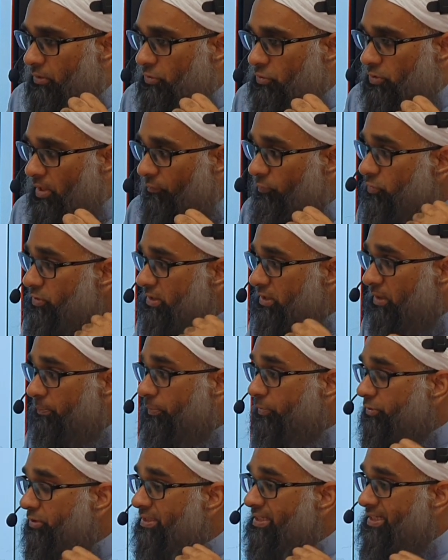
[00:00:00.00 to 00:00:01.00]
So if you say to the
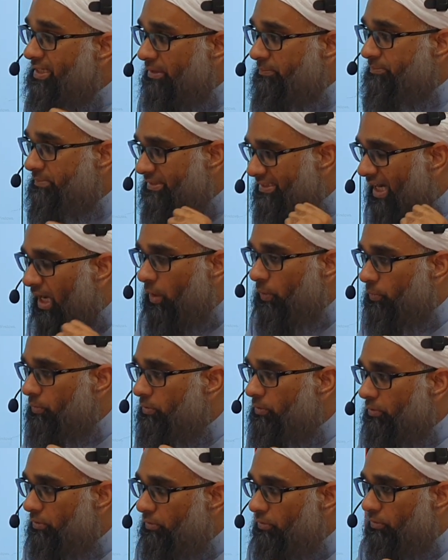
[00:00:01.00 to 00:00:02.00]
person, come
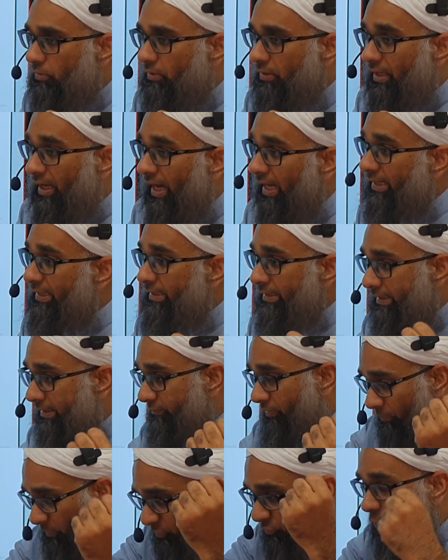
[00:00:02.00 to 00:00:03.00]
down,
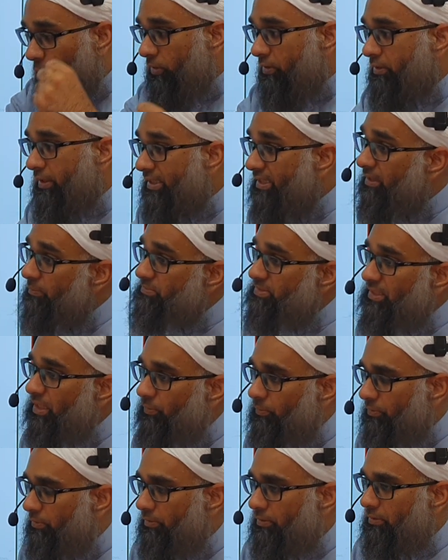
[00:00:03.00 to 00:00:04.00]
from the fort, he comes
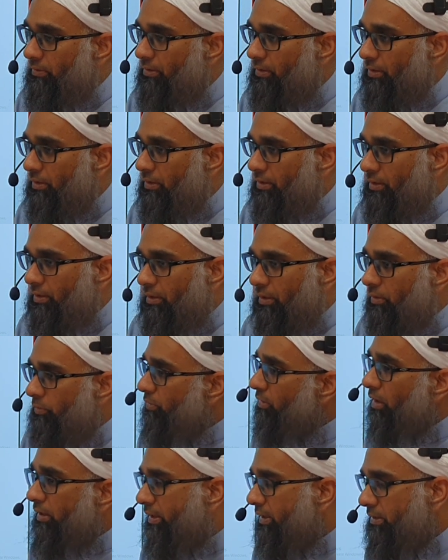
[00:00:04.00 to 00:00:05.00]
down, you
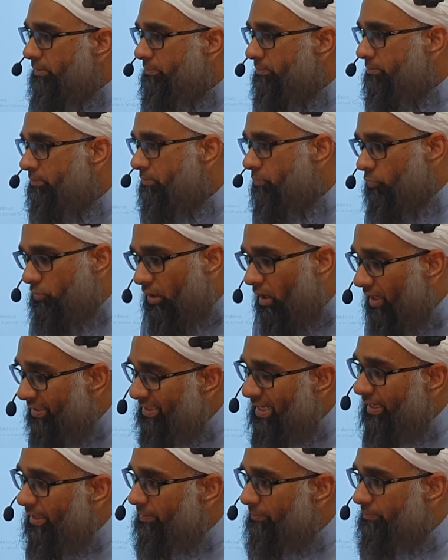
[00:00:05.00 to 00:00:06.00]
can't kill him, you can't
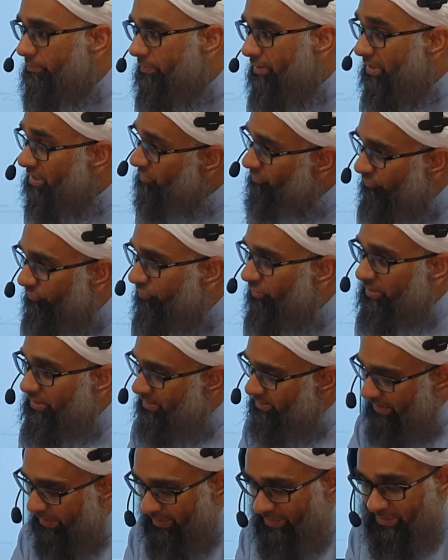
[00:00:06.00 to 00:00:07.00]
attack him, he's free,
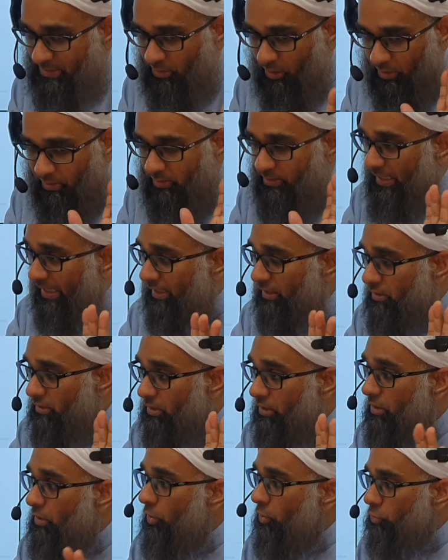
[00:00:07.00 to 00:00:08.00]

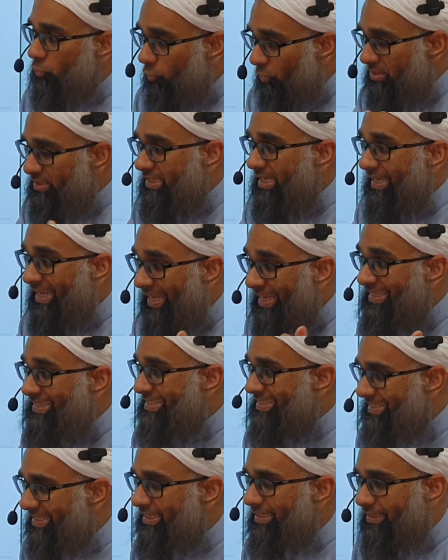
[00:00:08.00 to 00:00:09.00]
you're saying
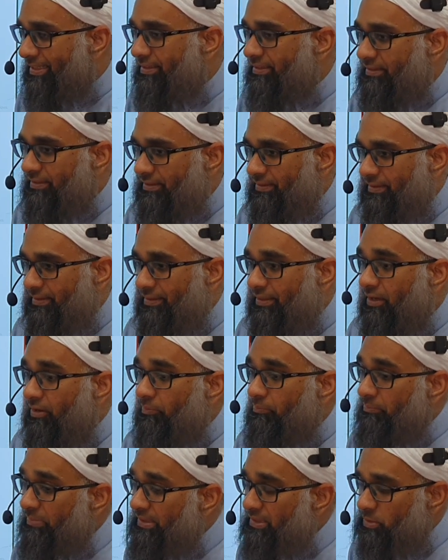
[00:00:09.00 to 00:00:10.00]
inzil
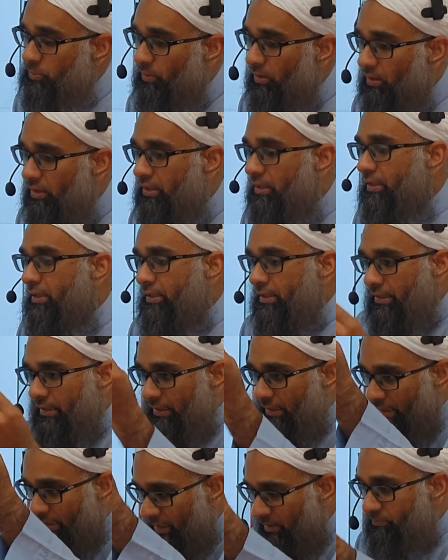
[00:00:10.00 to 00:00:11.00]
means what?
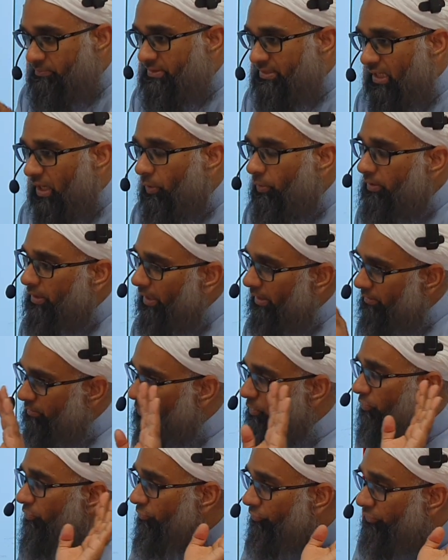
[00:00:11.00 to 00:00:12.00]
Come down and
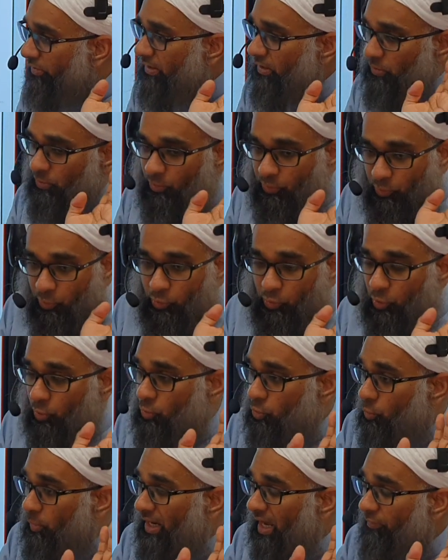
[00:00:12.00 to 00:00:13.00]
you're free, you
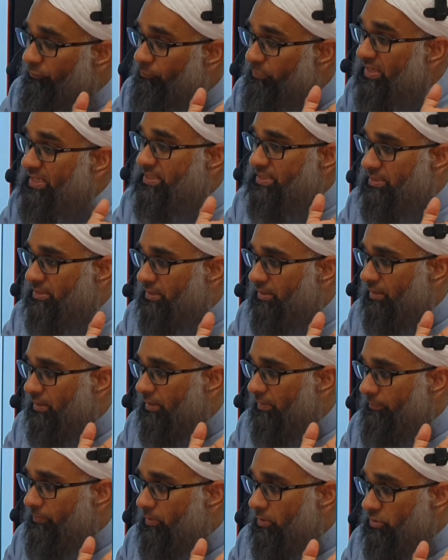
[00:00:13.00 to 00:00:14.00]
will have peace,
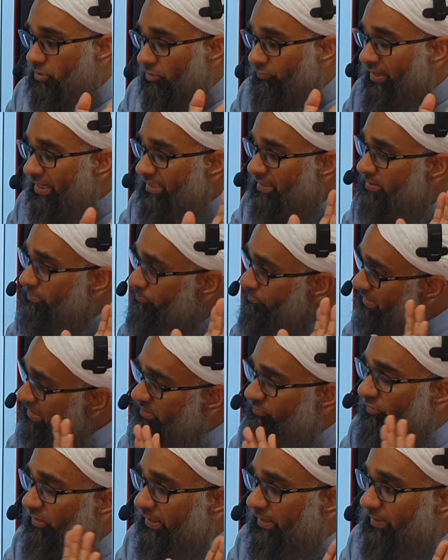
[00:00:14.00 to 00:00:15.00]
surrender
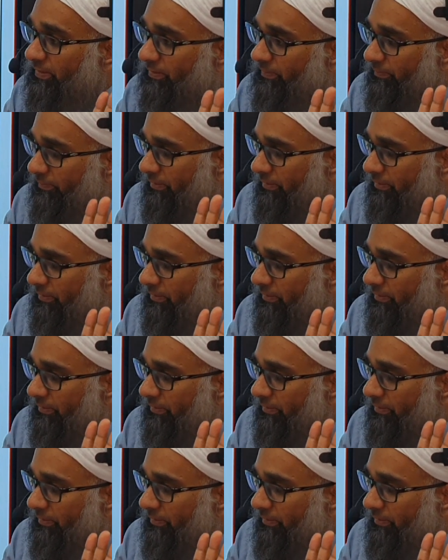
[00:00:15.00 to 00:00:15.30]
peacefully.